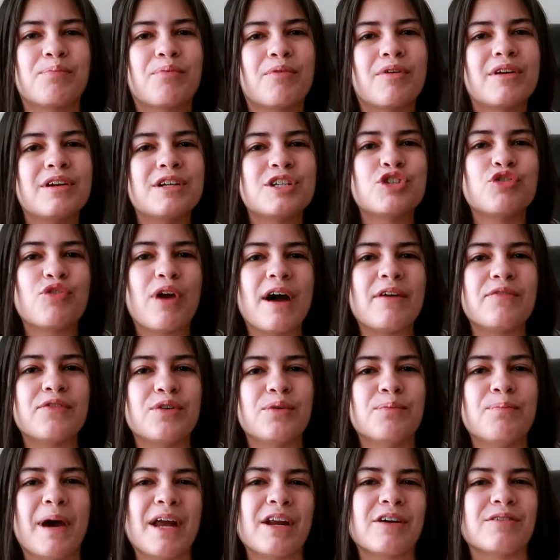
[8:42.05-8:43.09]
pre-travel
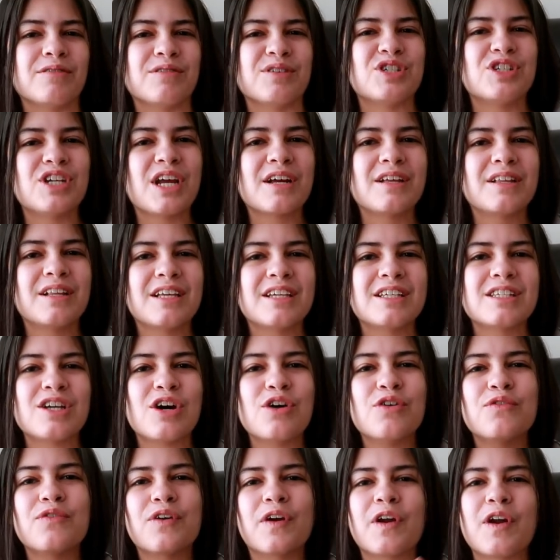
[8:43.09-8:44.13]
medical checklist
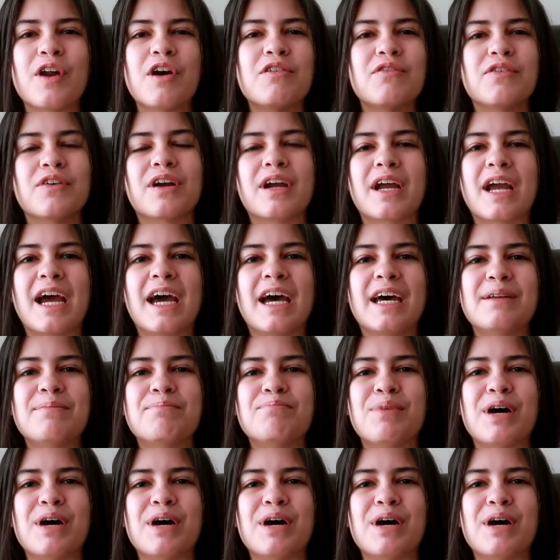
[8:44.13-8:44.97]
over and over again,